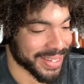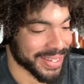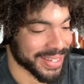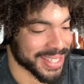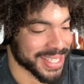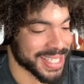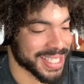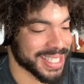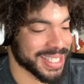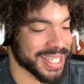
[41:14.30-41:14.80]

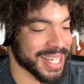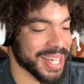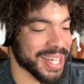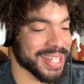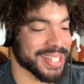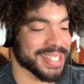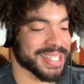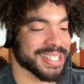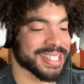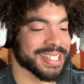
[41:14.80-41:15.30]

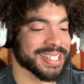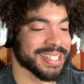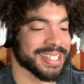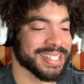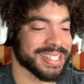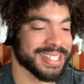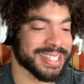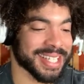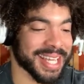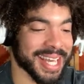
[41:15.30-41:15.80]
Sis!
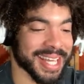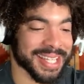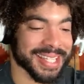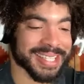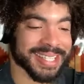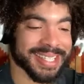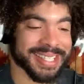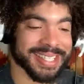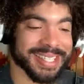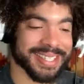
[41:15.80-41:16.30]

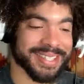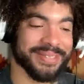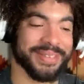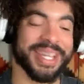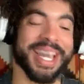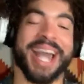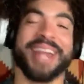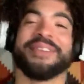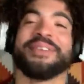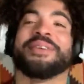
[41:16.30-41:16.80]
Sis!
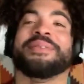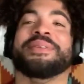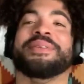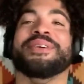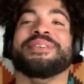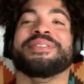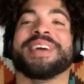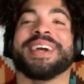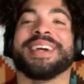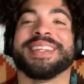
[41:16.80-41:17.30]
We gotta
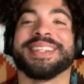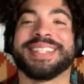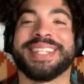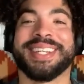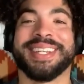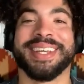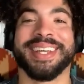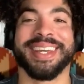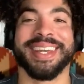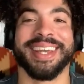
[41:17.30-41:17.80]
remove it.
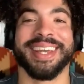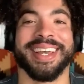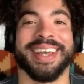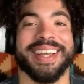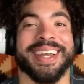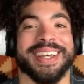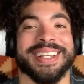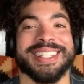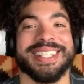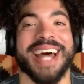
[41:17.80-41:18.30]

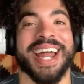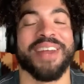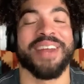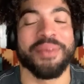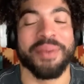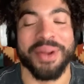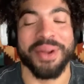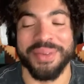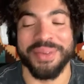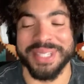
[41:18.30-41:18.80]
Not
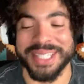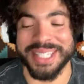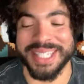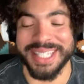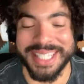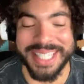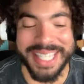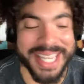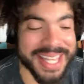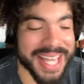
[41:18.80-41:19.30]
everybody wants to
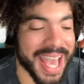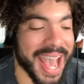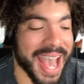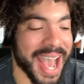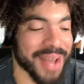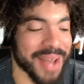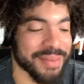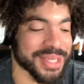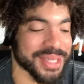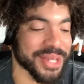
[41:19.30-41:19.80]
see
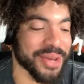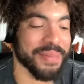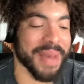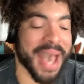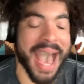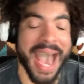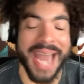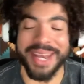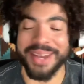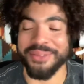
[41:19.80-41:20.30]
that. I'm
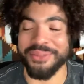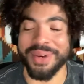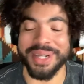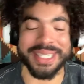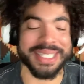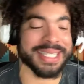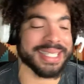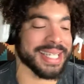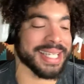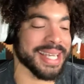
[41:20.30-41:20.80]
so bad. I
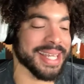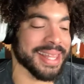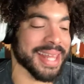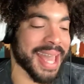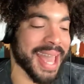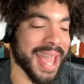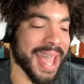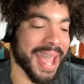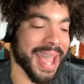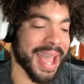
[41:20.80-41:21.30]
didn't want to
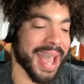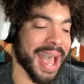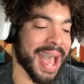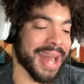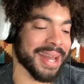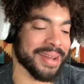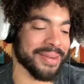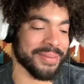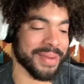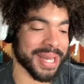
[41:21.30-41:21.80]
see
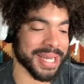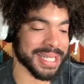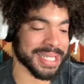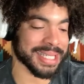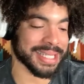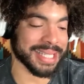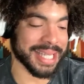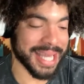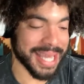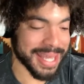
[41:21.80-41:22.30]
that. I didn't
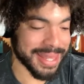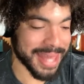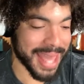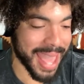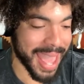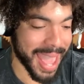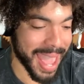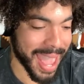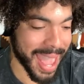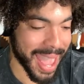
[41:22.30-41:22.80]
want to
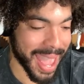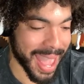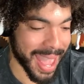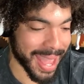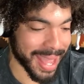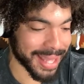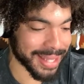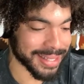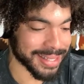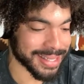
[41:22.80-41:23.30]
see
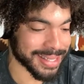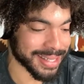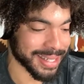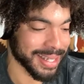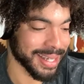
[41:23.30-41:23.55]
that.